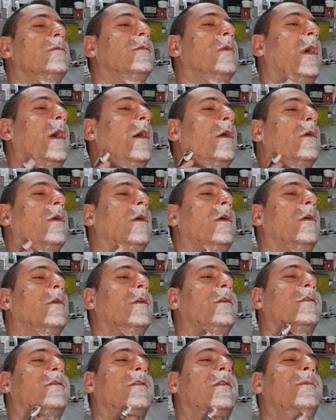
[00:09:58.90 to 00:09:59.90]
Our
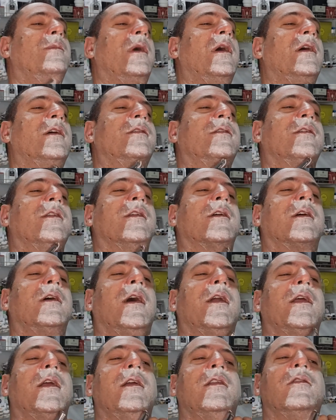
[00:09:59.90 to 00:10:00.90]
goal is to master the
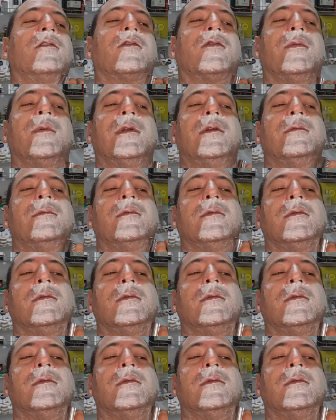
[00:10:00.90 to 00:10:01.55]
cutting instrument,